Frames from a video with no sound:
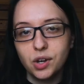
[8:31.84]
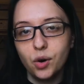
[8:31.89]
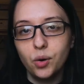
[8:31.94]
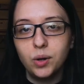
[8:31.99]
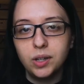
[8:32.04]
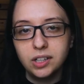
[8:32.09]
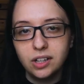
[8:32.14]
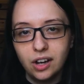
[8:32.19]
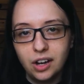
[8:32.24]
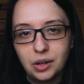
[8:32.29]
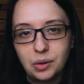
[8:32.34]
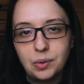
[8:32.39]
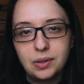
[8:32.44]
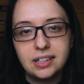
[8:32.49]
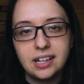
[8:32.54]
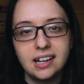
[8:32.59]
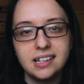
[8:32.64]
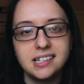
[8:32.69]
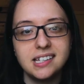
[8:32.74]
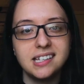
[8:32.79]
go along with
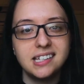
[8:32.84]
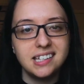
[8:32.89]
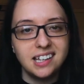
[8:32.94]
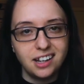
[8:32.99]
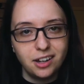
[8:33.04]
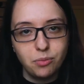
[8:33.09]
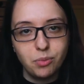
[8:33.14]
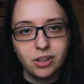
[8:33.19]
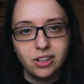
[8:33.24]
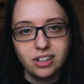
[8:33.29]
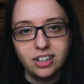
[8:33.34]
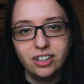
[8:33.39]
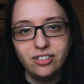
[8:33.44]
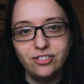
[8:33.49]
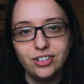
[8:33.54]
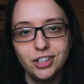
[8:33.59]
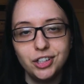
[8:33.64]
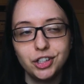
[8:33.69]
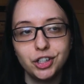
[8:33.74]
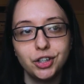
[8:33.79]
that sustainability
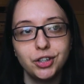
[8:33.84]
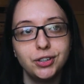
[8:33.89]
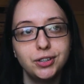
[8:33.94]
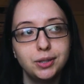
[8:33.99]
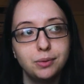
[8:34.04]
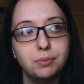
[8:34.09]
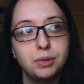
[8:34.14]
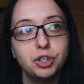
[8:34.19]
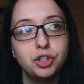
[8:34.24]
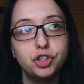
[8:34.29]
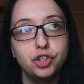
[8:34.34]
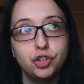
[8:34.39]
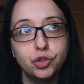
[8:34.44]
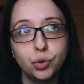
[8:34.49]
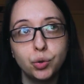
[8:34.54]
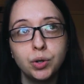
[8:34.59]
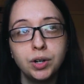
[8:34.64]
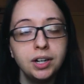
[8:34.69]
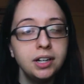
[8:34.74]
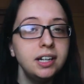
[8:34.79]
feature, the
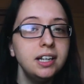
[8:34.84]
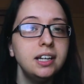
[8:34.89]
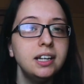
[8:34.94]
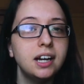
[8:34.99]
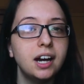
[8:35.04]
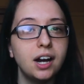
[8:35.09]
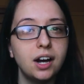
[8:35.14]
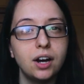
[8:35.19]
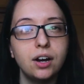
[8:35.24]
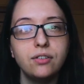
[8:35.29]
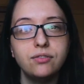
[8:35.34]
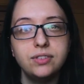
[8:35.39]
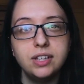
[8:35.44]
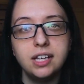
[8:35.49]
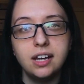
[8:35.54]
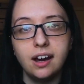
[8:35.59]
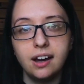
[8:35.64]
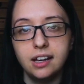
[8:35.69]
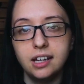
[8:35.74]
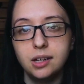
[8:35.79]
majority of
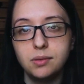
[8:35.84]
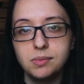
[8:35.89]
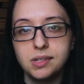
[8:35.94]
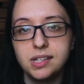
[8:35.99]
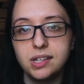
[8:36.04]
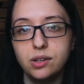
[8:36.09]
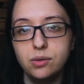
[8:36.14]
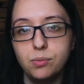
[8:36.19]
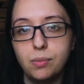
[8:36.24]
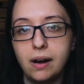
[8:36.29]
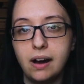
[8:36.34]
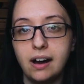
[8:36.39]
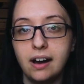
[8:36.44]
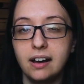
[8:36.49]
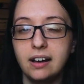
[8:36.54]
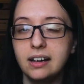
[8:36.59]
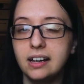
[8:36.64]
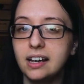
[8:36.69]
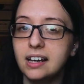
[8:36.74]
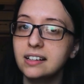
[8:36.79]
the items that you
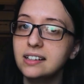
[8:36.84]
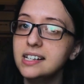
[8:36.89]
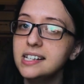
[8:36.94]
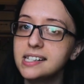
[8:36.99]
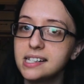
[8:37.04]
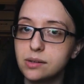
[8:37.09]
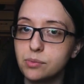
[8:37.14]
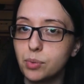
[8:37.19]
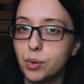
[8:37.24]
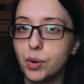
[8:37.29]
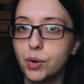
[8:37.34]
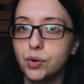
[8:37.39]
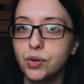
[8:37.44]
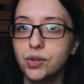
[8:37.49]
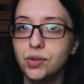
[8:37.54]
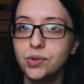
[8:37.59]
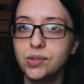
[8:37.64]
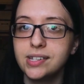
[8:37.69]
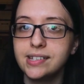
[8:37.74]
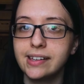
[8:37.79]
buy, at least the
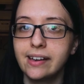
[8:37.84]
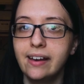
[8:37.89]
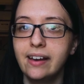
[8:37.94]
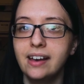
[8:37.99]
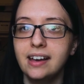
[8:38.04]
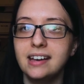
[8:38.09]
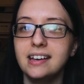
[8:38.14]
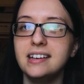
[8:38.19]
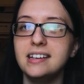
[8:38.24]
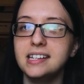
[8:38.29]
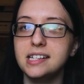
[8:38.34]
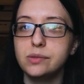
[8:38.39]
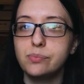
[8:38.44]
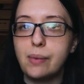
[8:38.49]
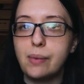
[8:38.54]
produce, is